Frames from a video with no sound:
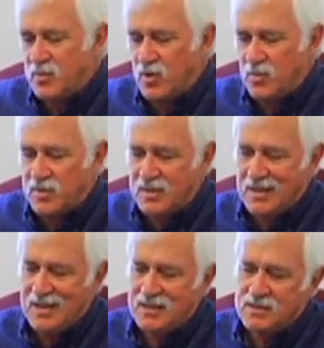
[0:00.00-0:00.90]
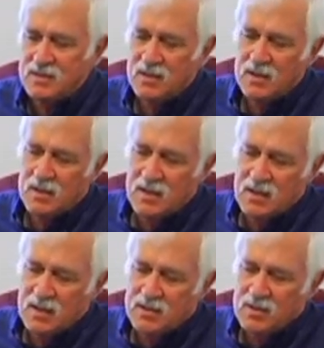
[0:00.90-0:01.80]
appropriate test,
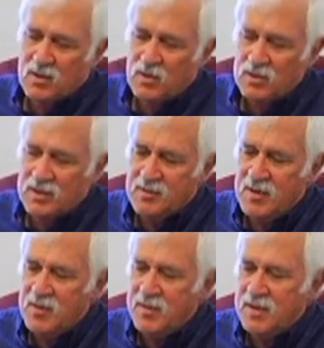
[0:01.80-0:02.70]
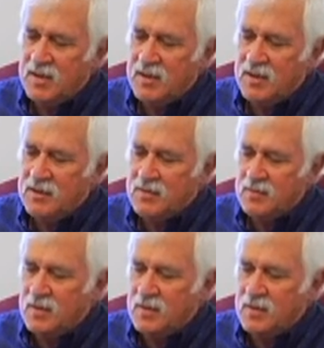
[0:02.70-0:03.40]
and accordingly it may be that